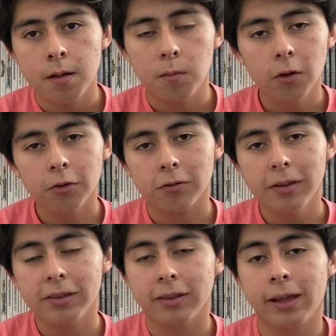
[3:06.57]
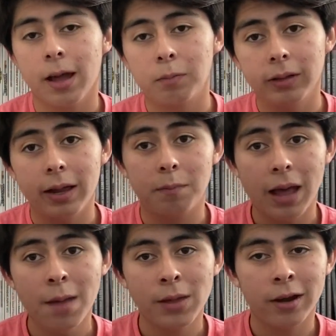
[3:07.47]
Most recently, I played
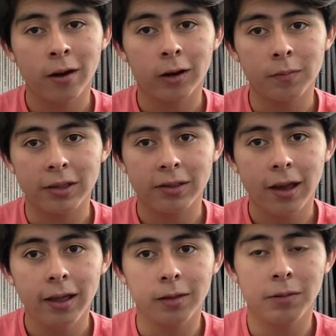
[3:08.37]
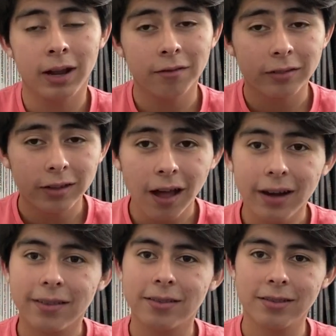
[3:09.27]
Batman Arkham Asylum, and I've
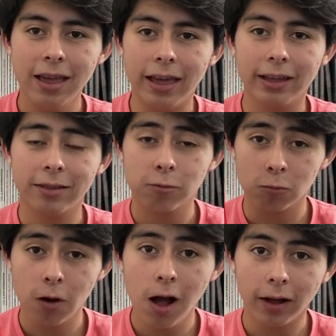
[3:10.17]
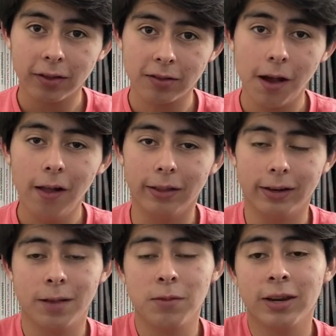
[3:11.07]
gotta say, it's rock
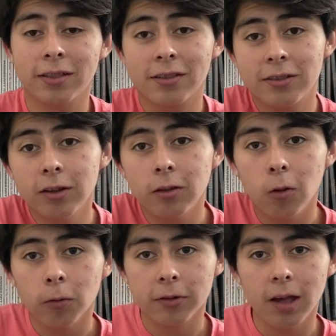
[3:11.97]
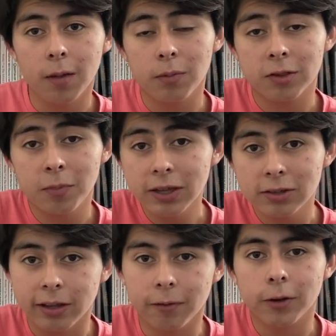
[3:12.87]
solid. I mean, it still holds up,
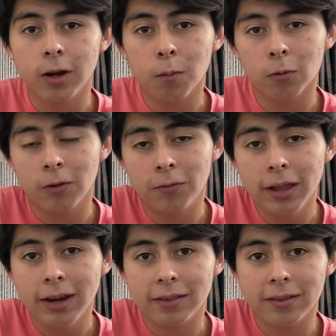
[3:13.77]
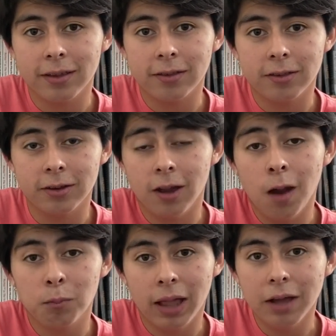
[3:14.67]
especially if your #1 fantasy is to
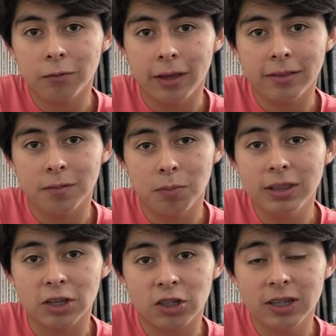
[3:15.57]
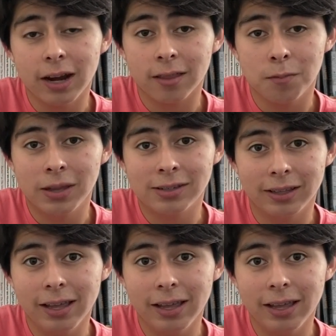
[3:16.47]
don blackface and beat the shit out of the mentally